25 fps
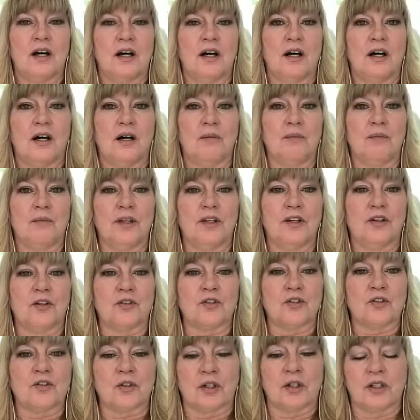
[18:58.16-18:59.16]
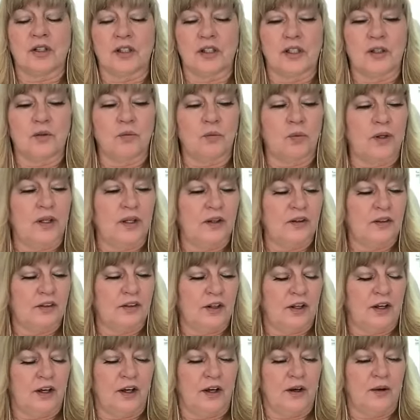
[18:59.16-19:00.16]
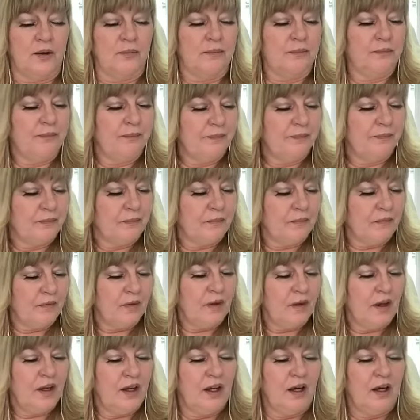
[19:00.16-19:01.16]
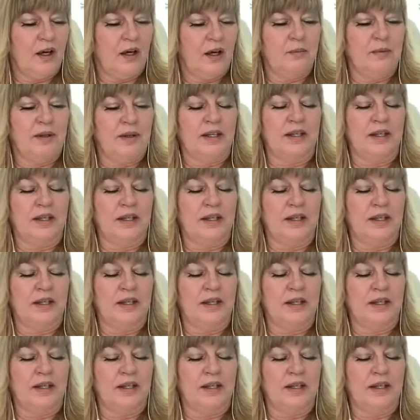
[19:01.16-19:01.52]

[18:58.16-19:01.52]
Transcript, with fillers: um, you're struggling with um, um,